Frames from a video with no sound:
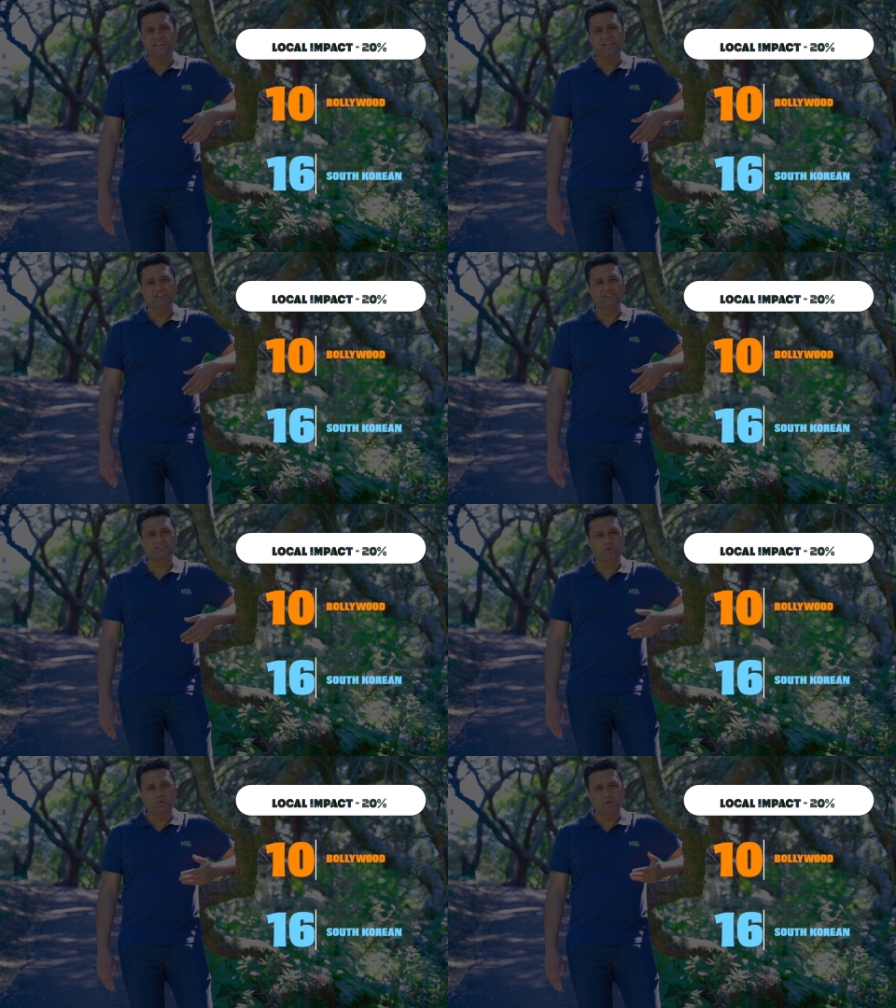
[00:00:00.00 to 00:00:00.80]
and a
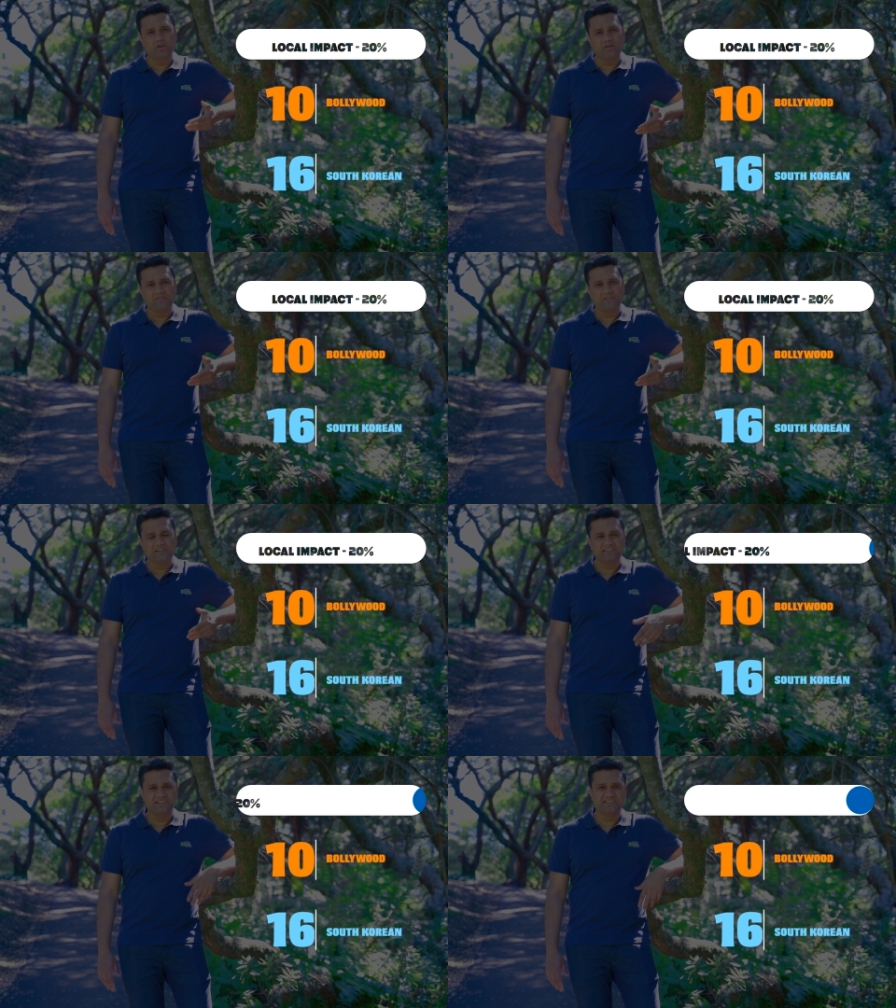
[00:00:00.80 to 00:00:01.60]
score of
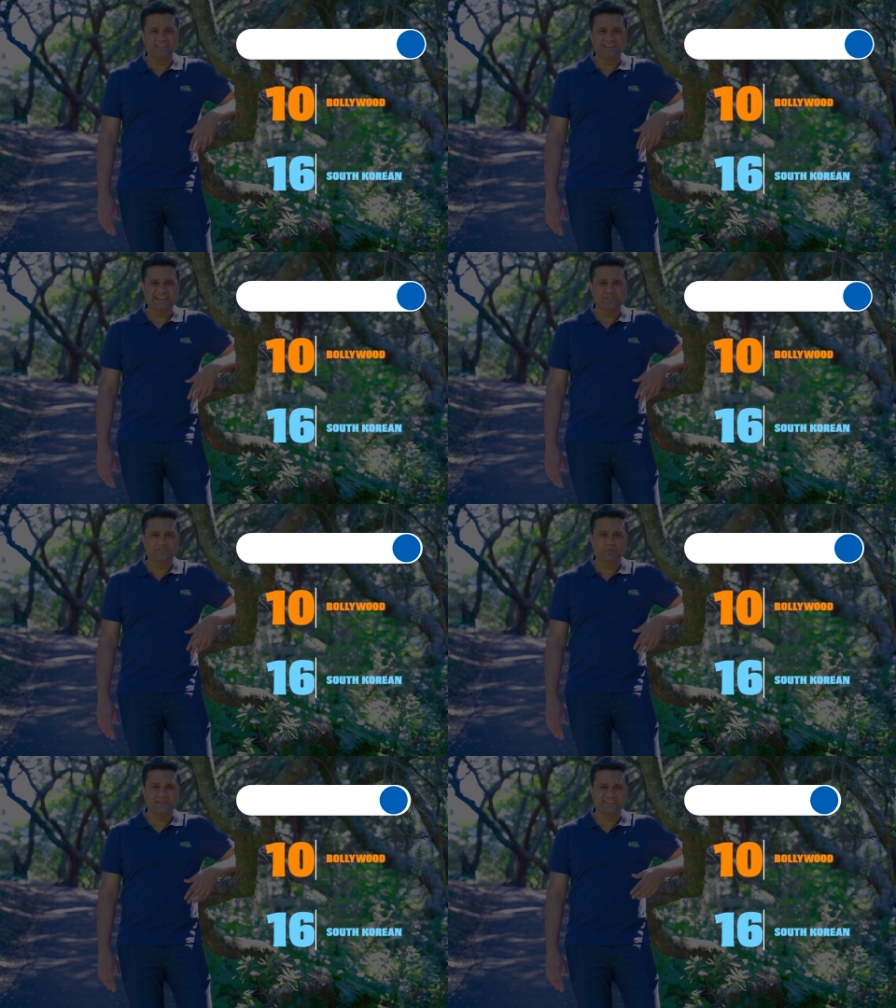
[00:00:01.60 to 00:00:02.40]
16 out
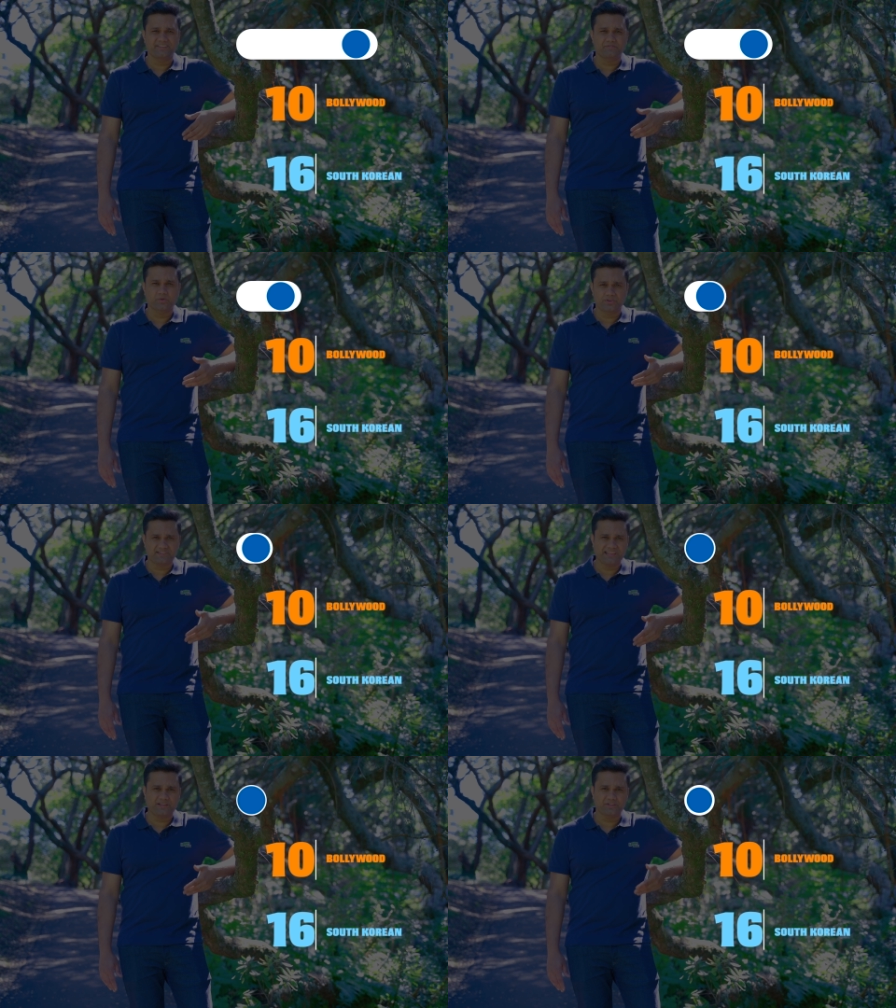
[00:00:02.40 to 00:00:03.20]
of 20 for
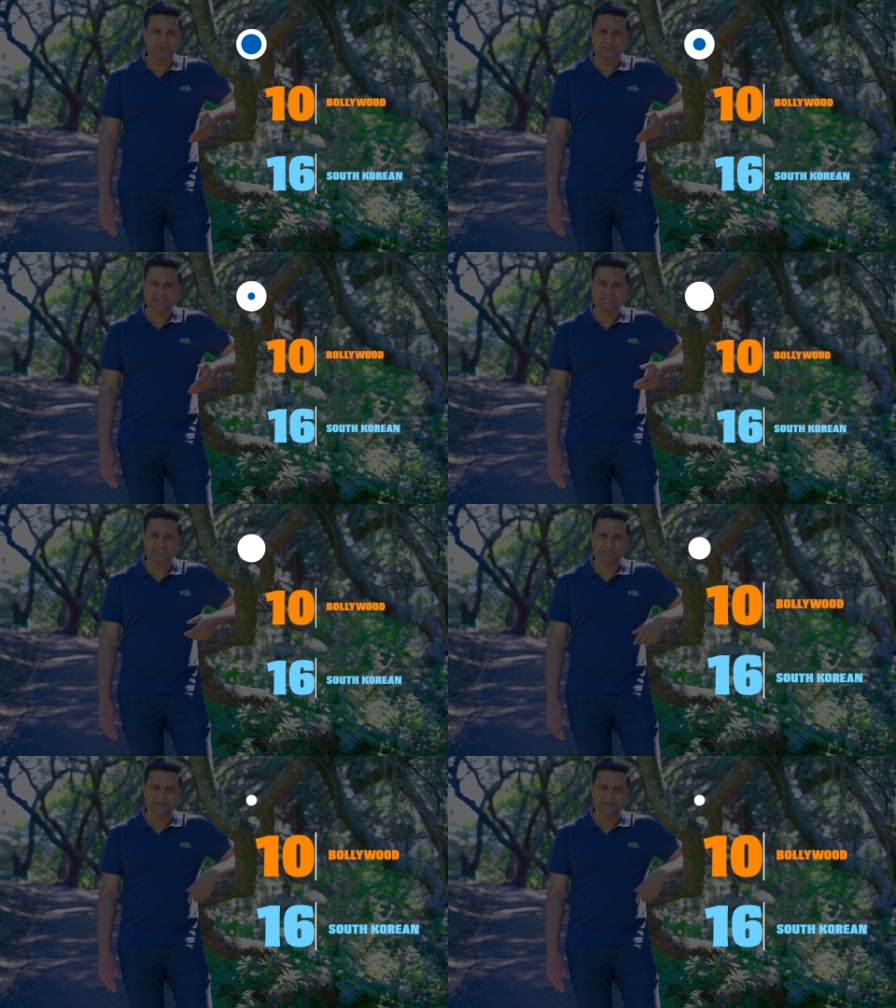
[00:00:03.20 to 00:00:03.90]
South Korean cinema.